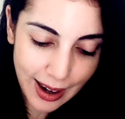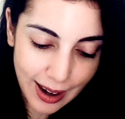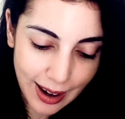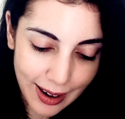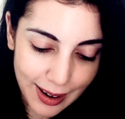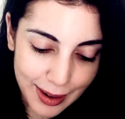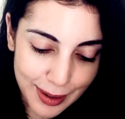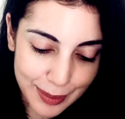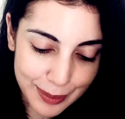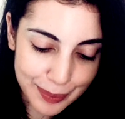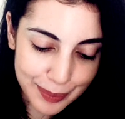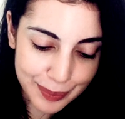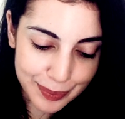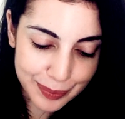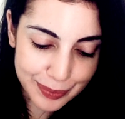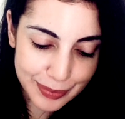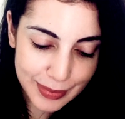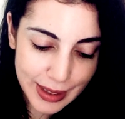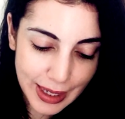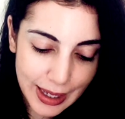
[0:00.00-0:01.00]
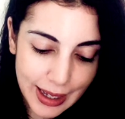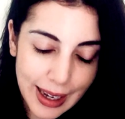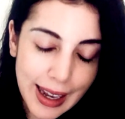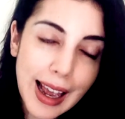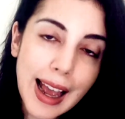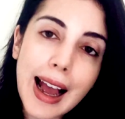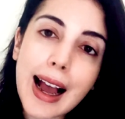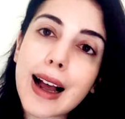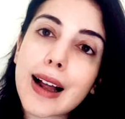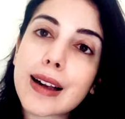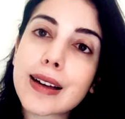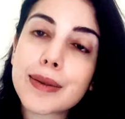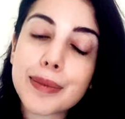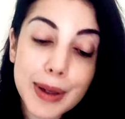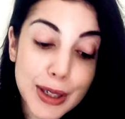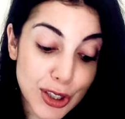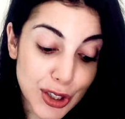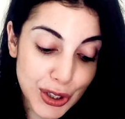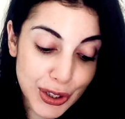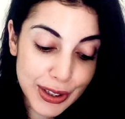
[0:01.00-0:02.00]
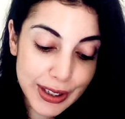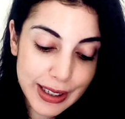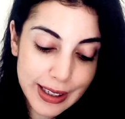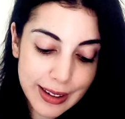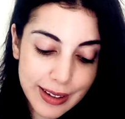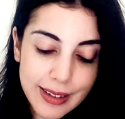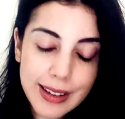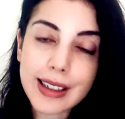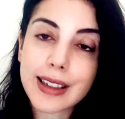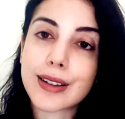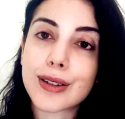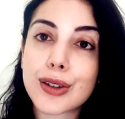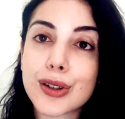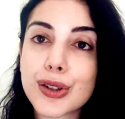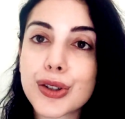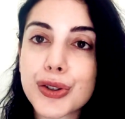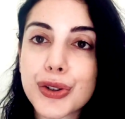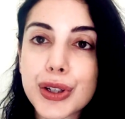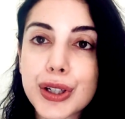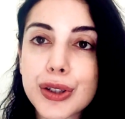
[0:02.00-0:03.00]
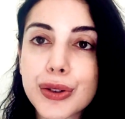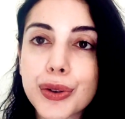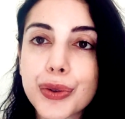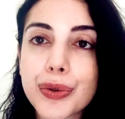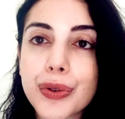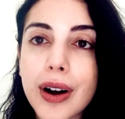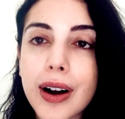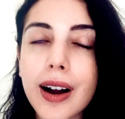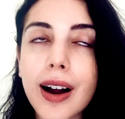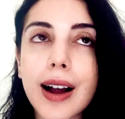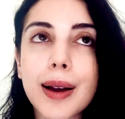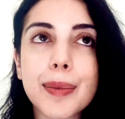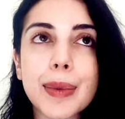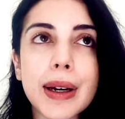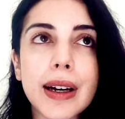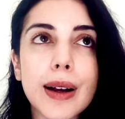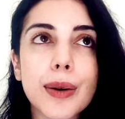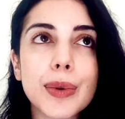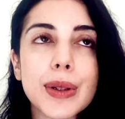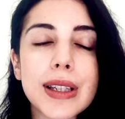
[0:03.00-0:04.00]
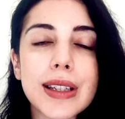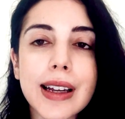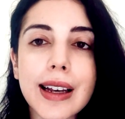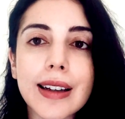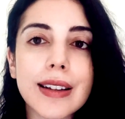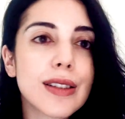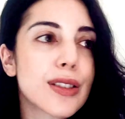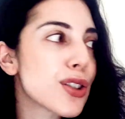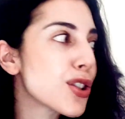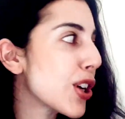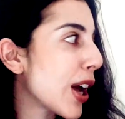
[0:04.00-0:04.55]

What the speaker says: And my journey in the industry so far, I mean, I would say it's